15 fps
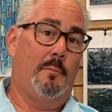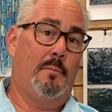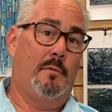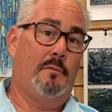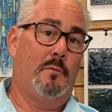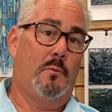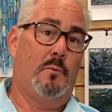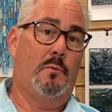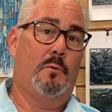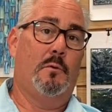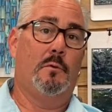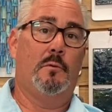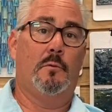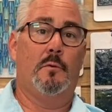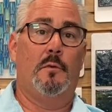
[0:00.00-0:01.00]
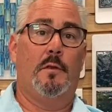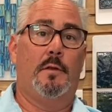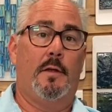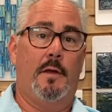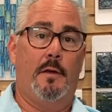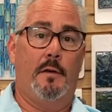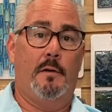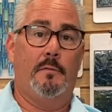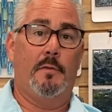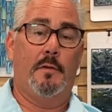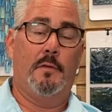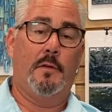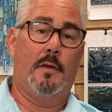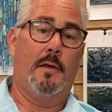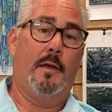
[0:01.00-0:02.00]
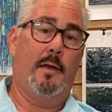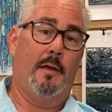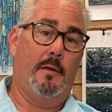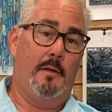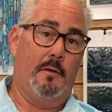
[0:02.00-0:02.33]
before or the day of and saying, hey,